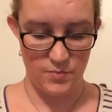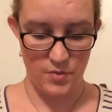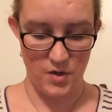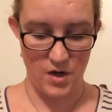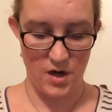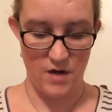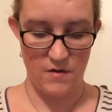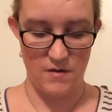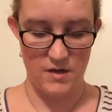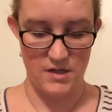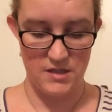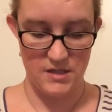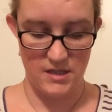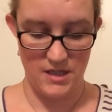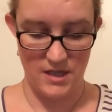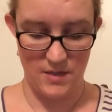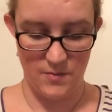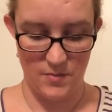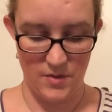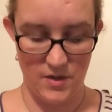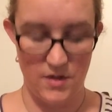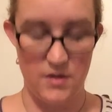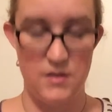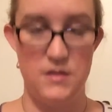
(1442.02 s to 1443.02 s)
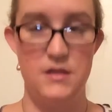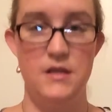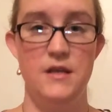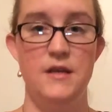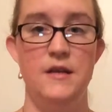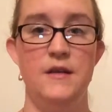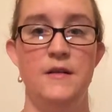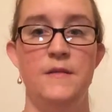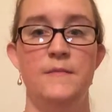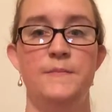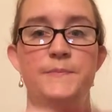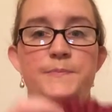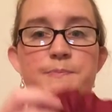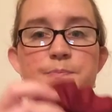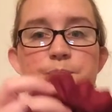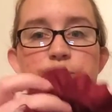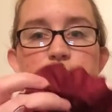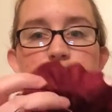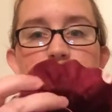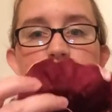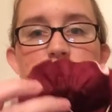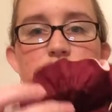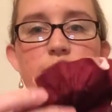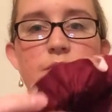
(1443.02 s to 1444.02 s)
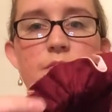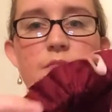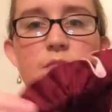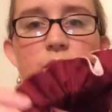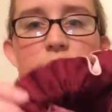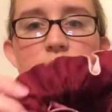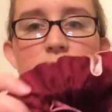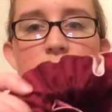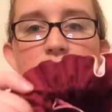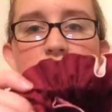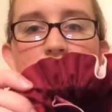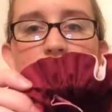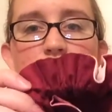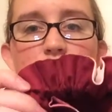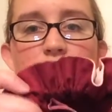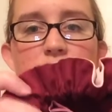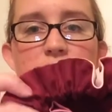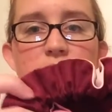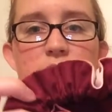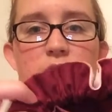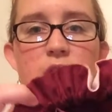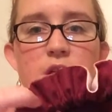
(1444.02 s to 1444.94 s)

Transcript: progress keepers, and when it's